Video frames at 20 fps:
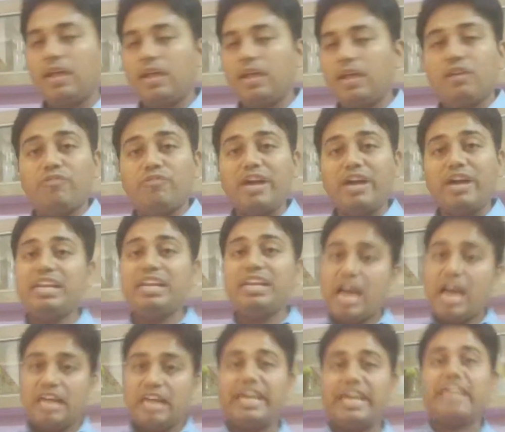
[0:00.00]
When a
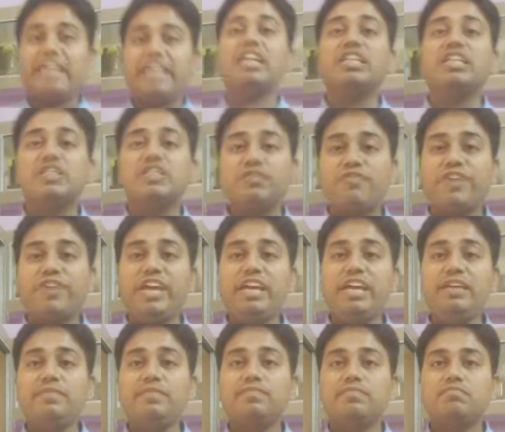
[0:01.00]
tiger is
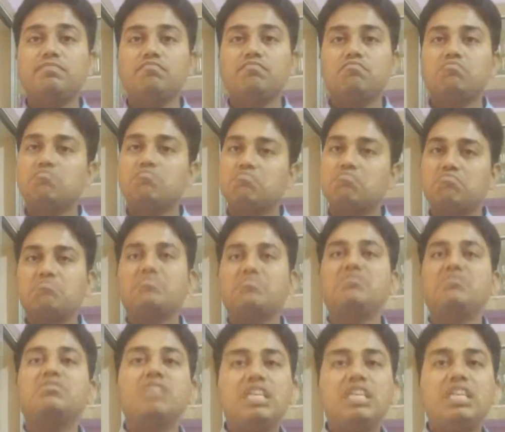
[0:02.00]
free,
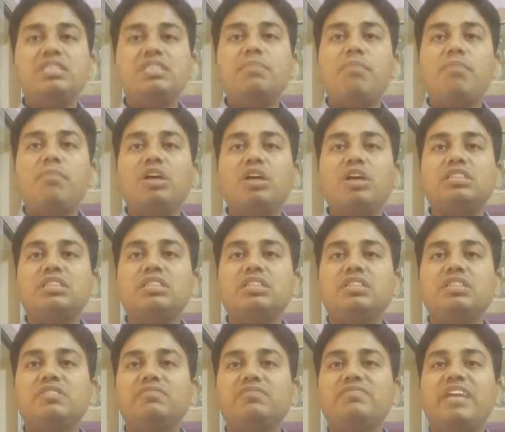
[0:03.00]
he's the boss.
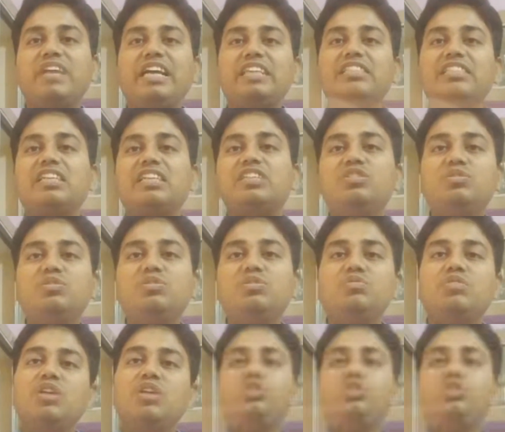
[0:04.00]
When it is a zoo,
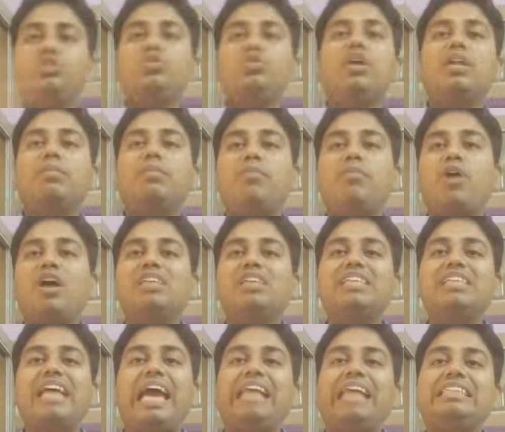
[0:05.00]
you are the boss
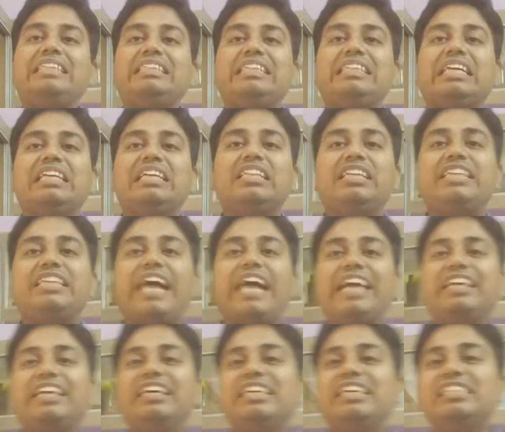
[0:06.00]
and the tiger
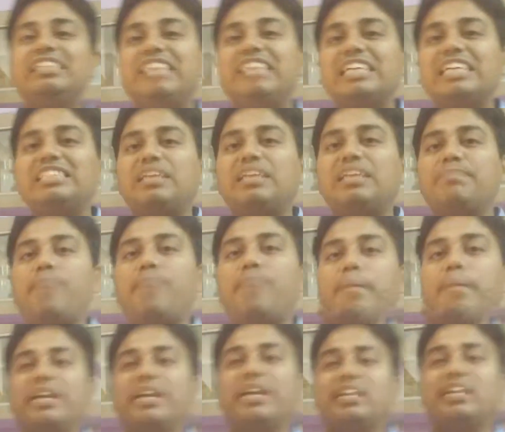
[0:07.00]
is just a
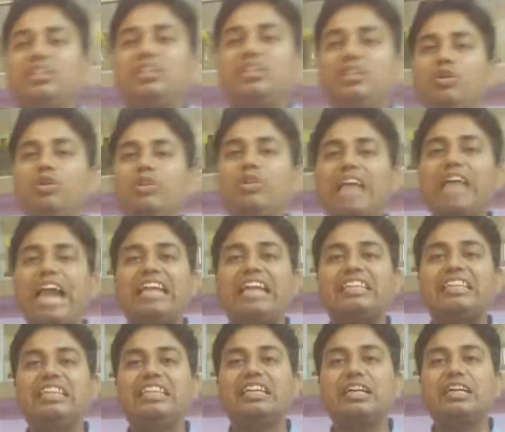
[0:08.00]
puppet.
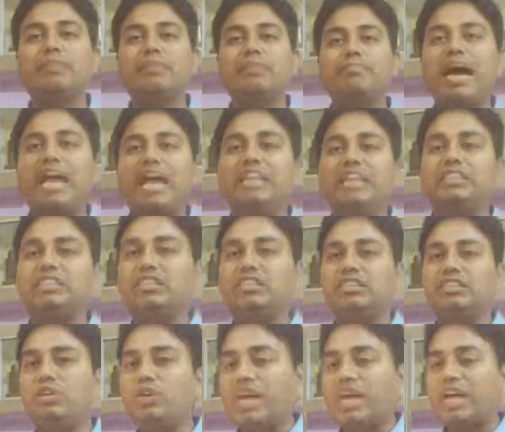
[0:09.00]
Look at the
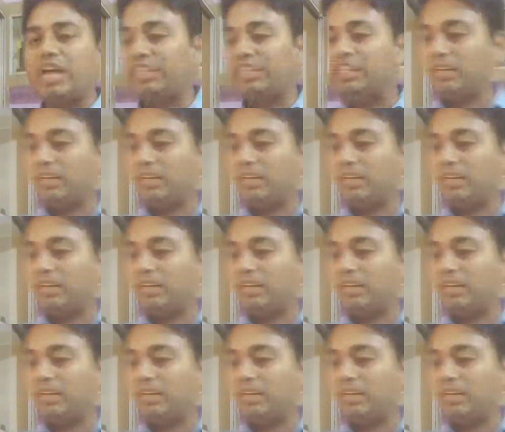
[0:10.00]
comparison.